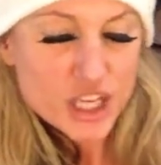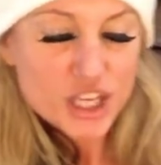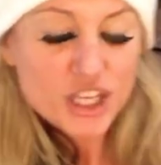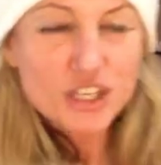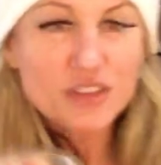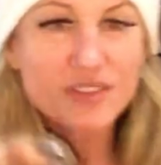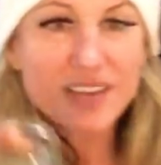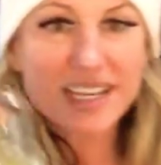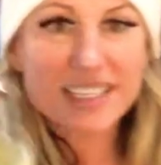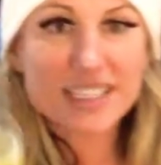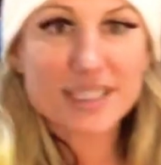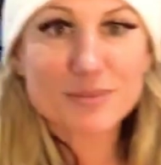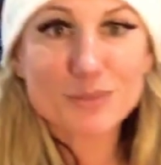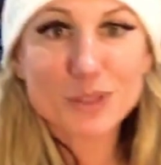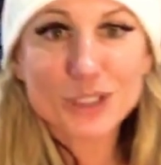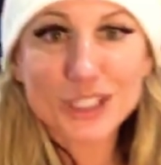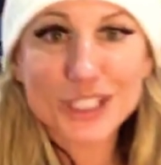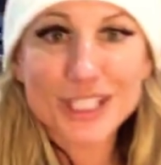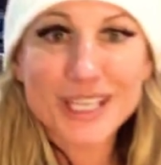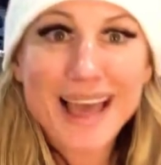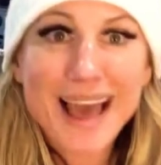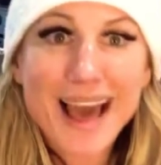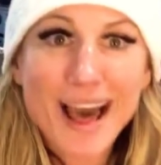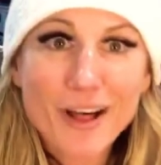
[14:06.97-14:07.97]
You've got some
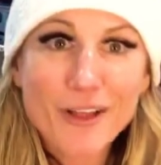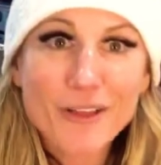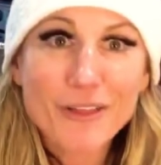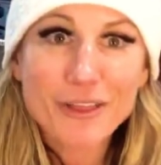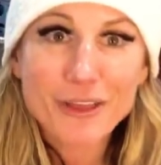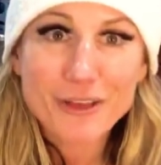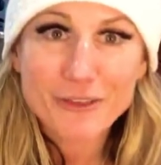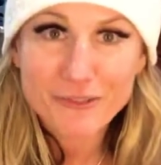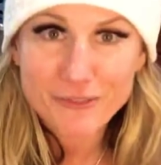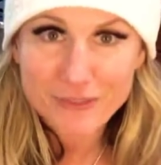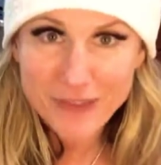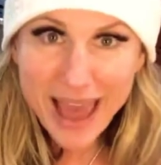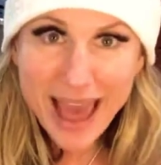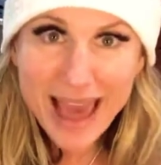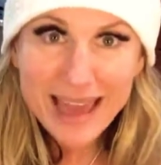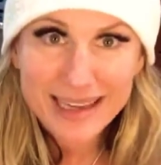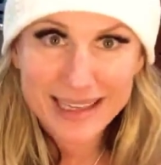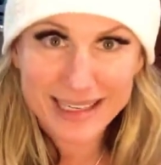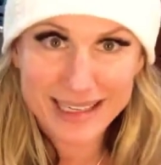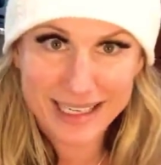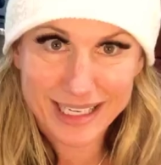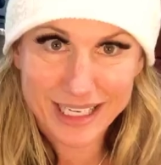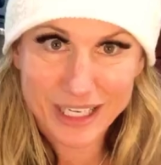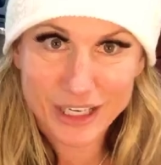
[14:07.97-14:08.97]
good healthy fat
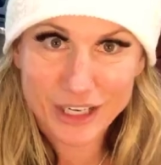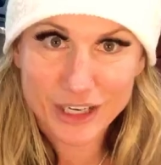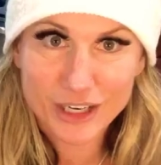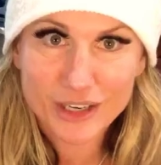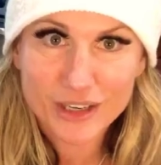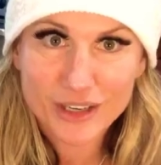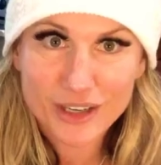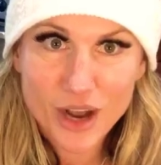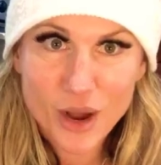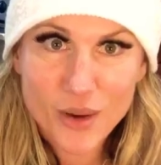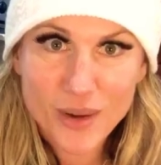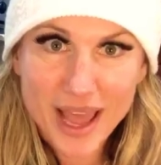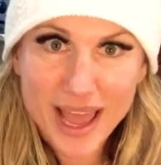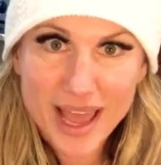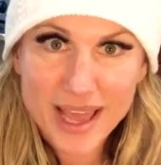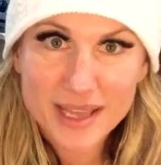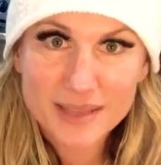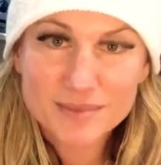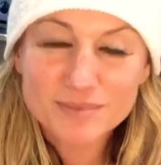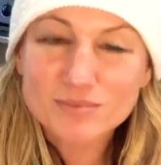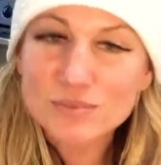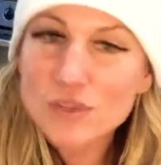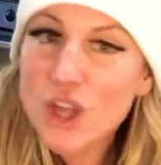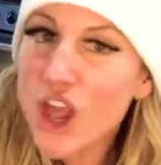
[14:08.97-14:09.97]
in here,
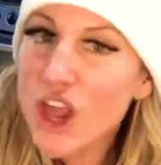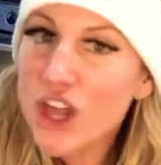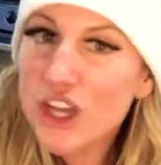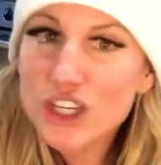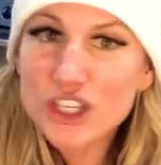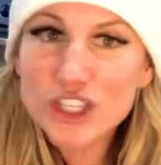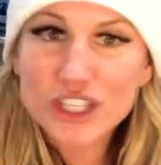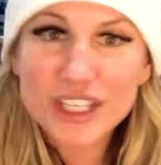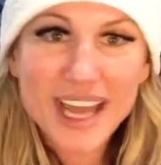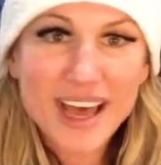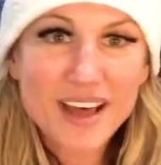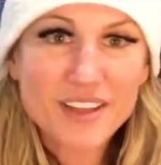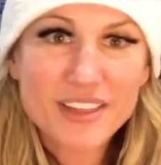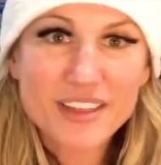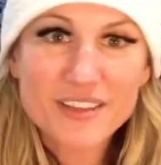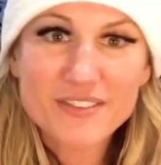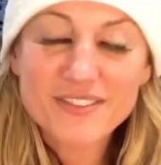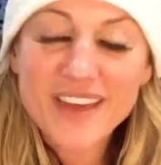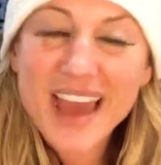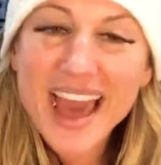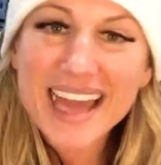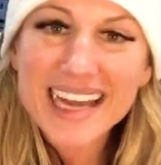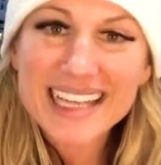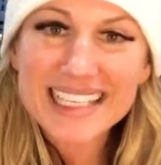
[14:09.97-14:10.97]
okay? Good healthy
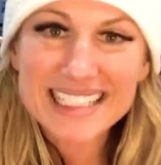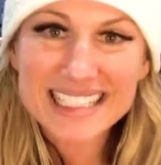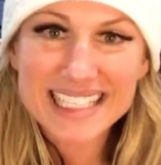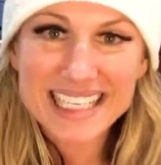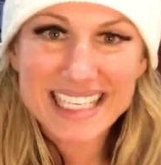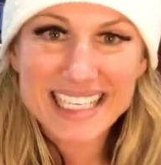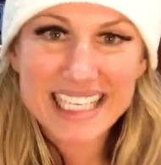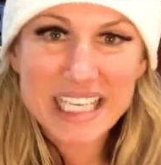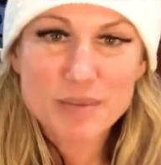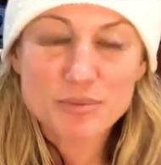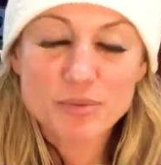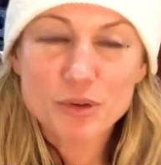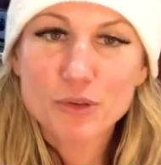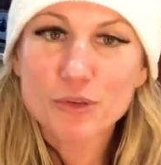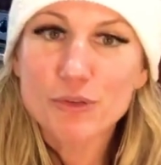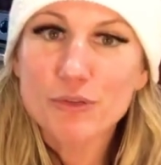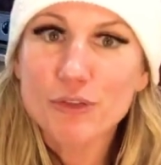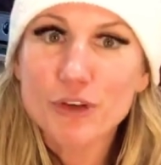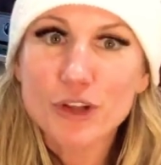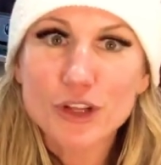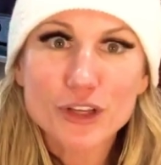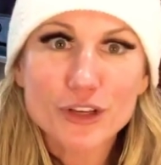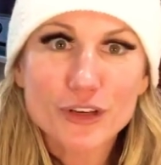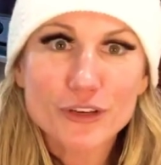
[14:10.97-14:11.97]
fat is gonna keep you
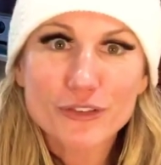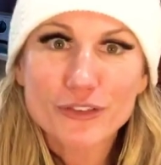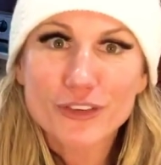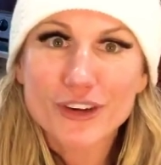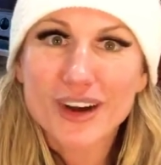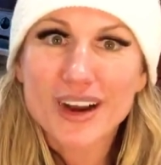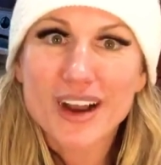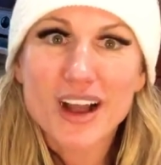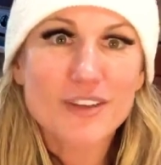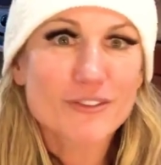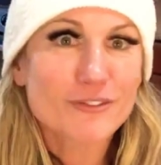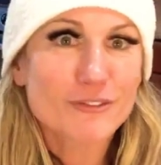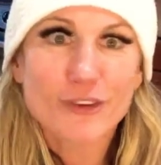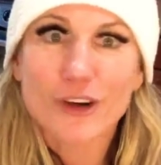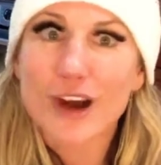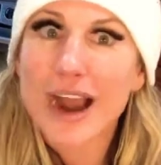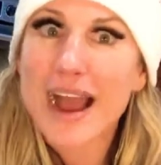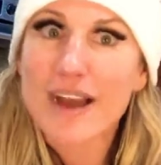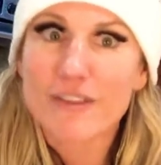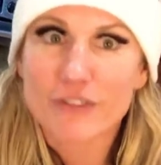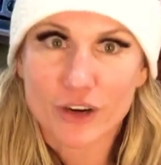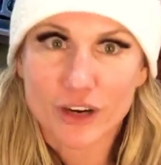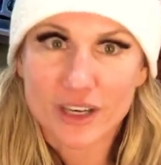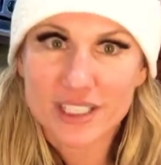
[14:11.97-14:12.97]
fuller for
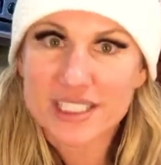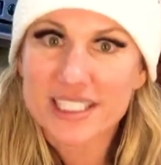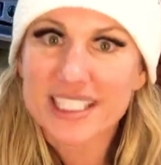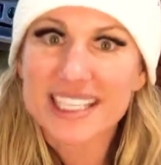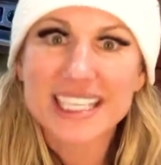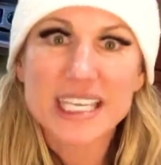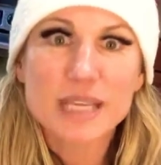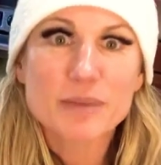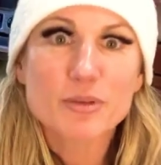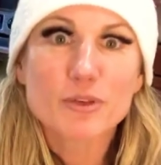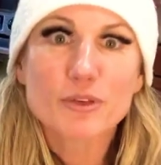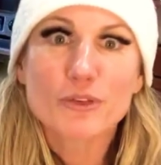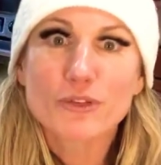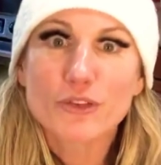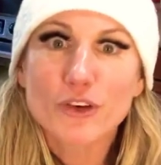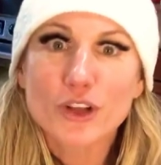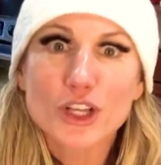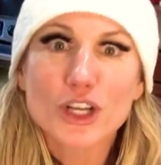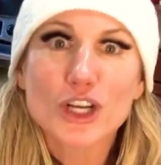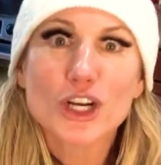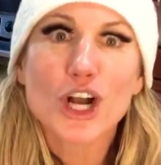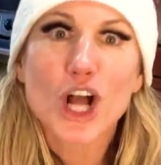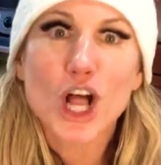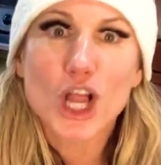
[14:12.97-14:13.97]
forever. It's gonna keep you
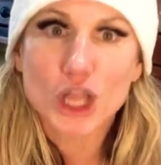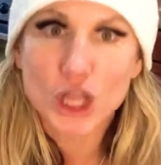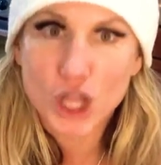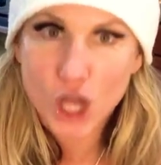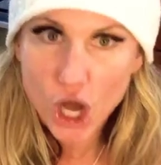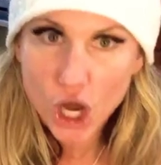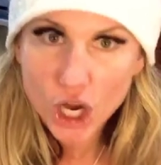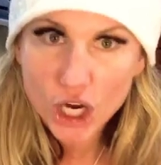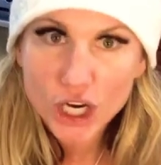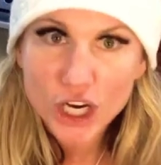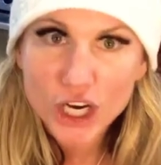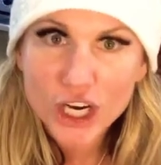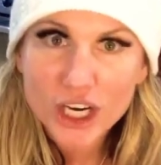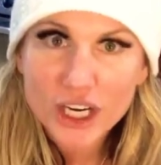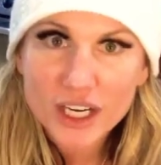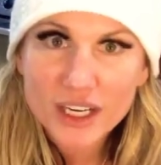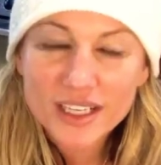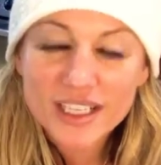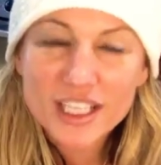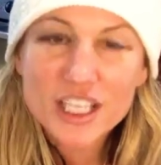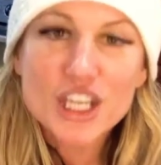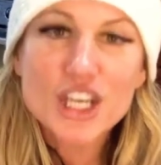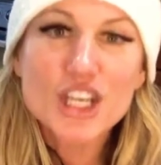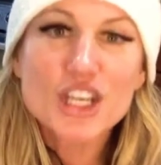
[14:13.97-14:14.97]
fuller longer.
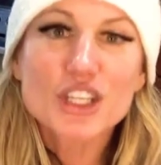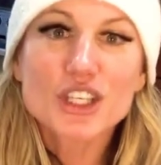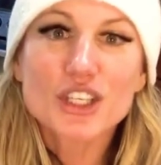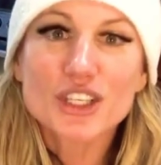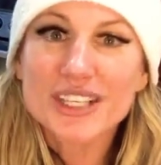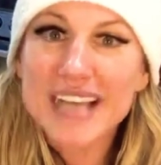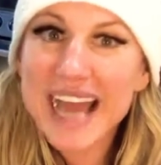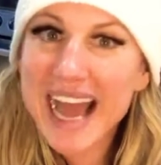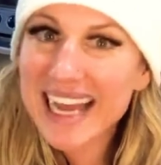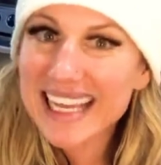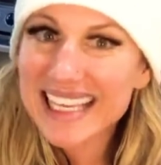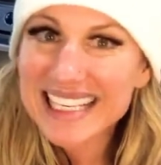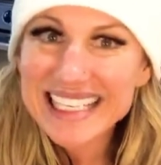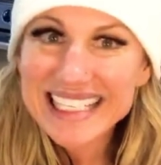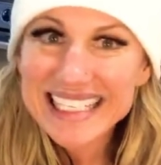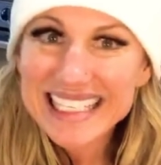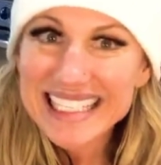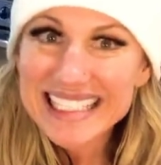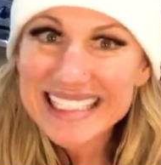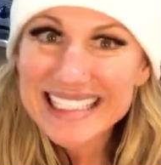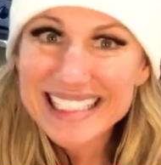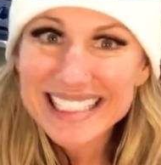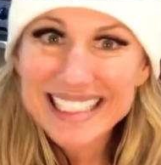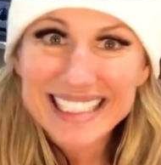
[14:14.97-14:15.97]
You're not gonna
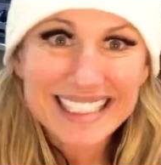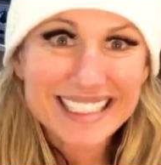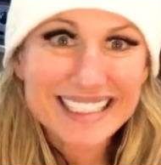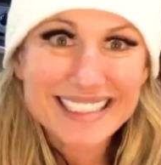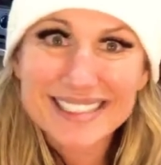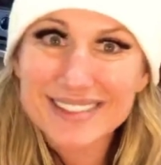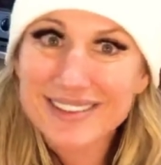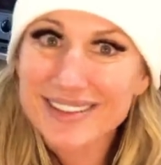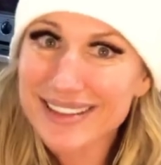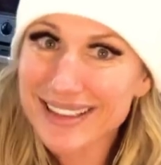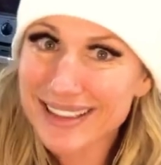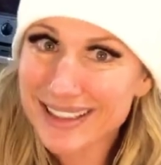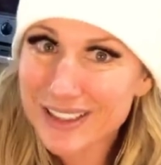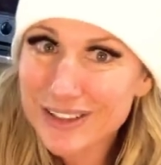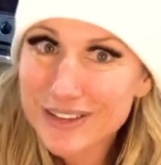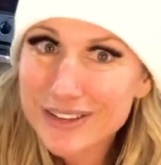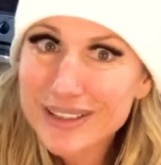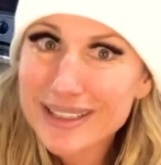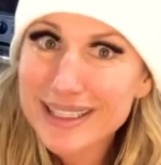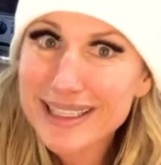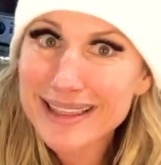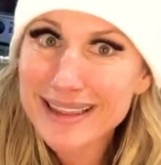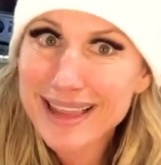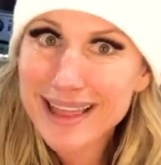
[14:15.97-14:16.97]
need to eat until
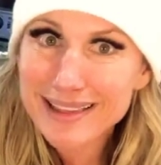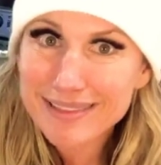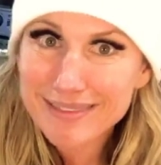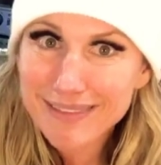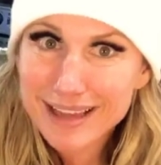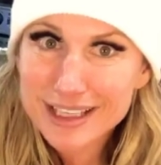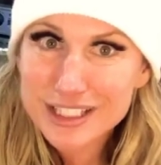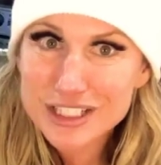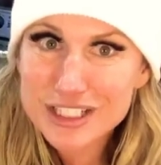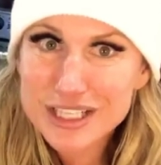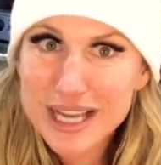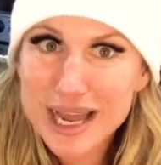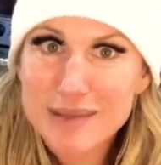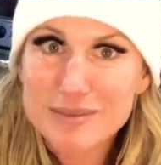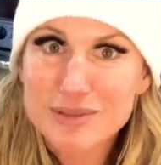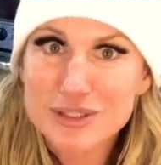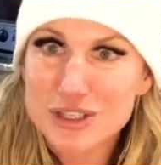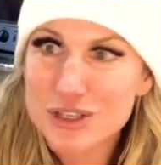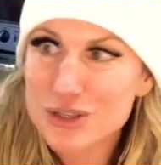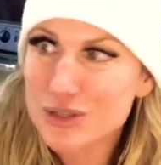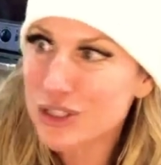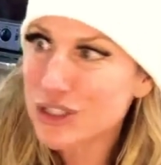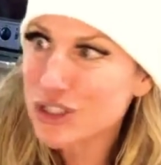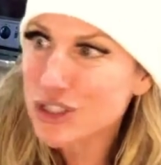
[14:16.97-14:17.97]
literally like lunchtime, so
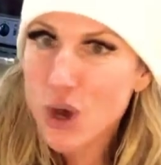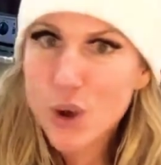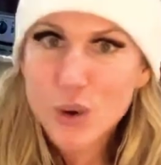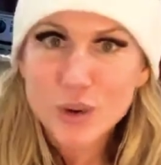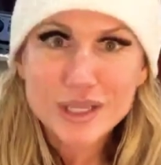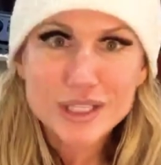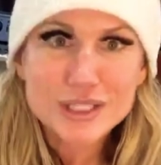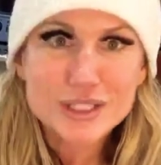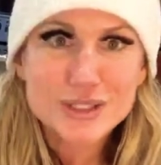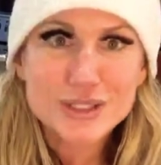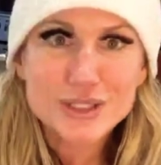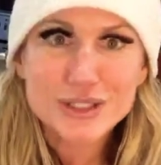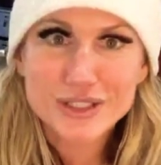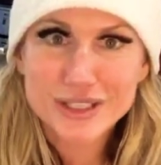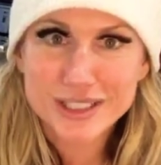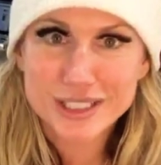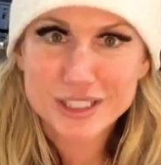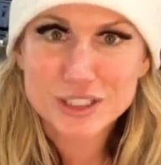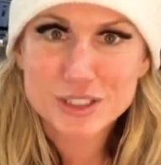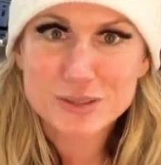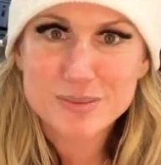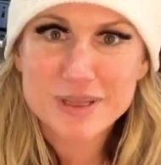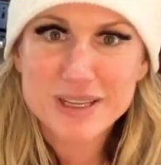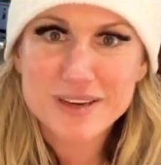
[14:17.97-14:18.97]
you can totally do your
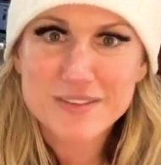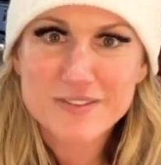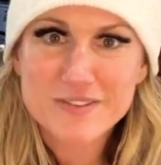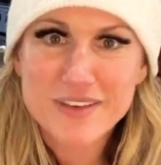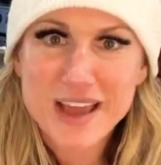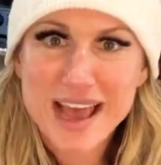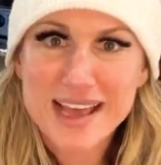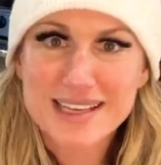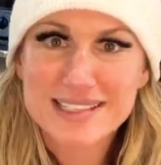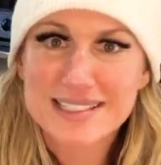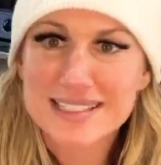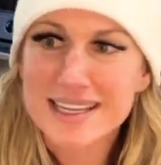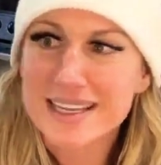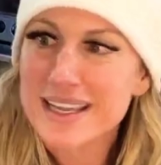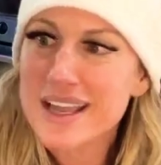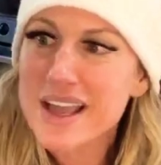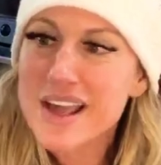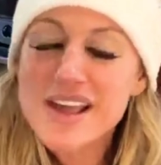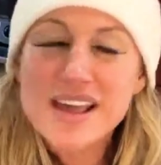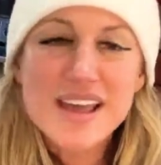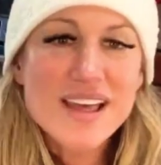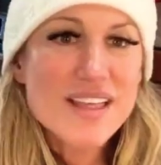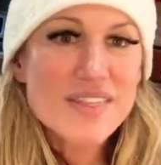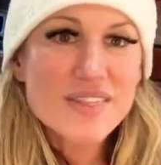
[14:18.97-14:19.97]
intermittent fasting.
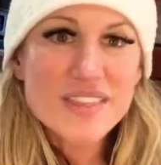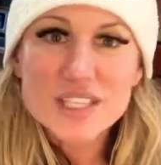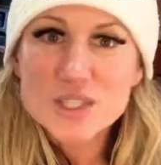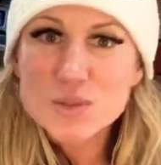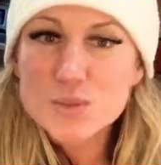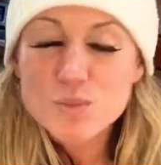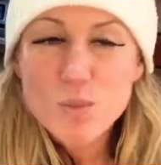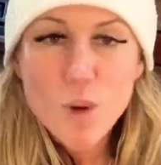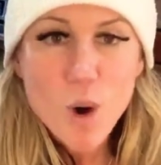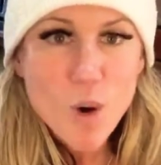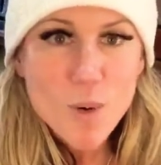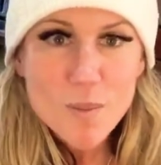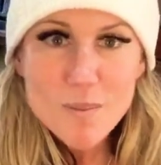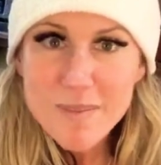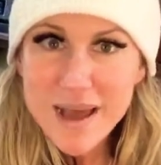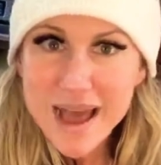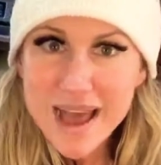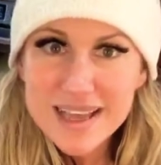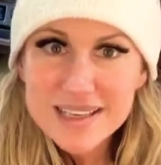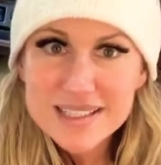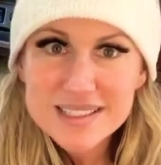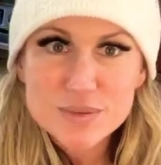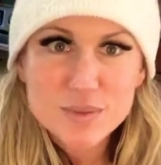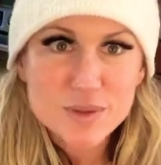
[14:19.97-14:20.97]
This won't
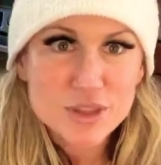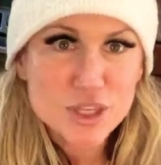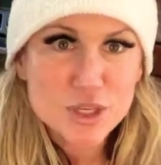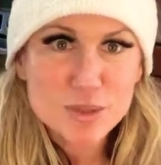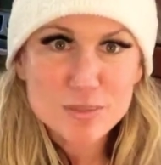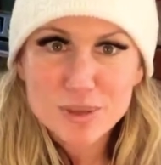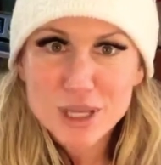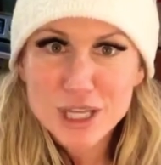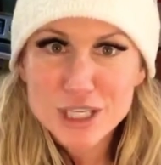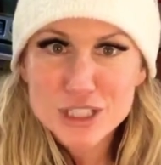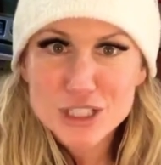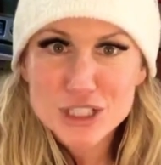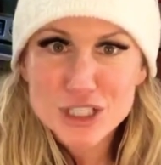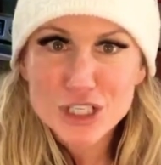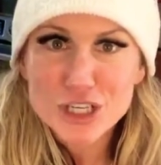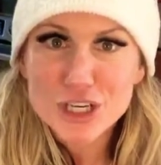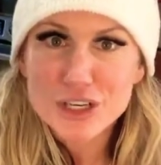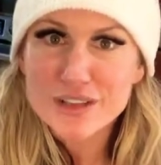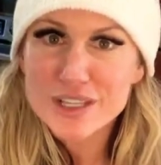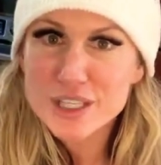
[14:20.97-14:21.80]
mess with your blood sugar.